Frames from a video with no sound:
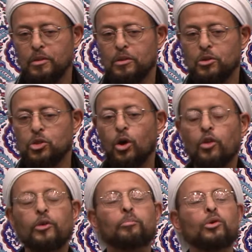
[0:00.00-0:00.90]
Show
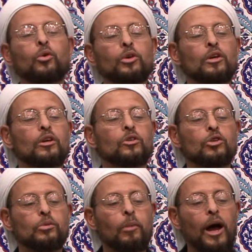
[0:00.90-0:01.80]
the beauty in your
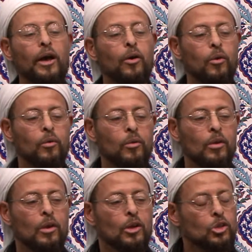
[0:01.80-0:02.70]
smile.
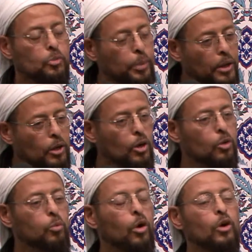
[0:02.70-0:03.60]
Speak good
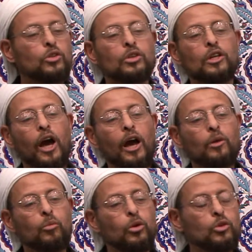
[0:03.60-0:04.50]
words and
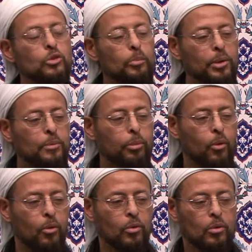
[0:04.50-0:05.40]
kind words to
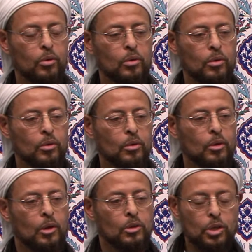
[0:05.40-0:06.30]
people.
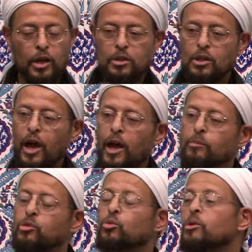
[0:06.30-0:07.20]
Take
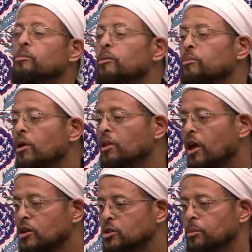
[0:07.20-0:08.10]
time to remember
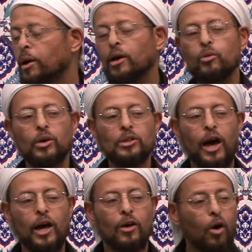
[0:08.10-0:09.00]
Allah subhanahu wa
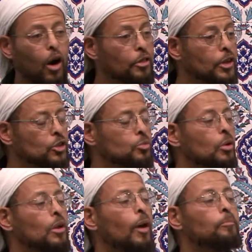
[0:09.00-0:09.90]
ta'ala. All this
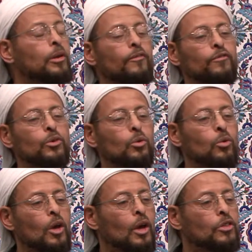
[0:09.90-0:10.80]
will uplift
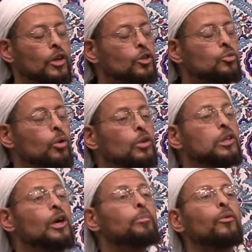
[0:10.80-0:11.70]
you. This will
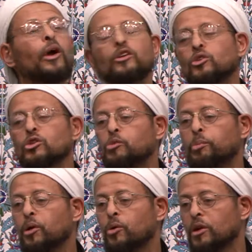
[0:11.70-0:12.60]
liberate your
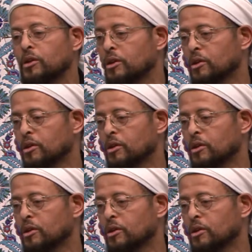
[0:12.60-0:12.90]
spirit.